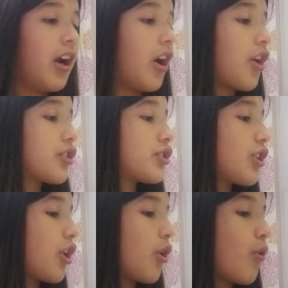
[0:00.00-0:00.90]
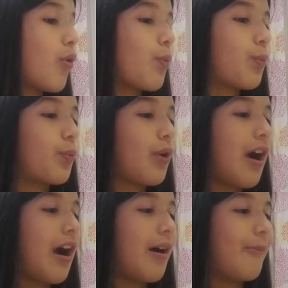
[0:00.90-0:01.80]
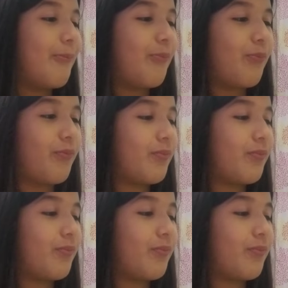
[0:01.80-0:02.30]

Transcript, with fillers: Also, um,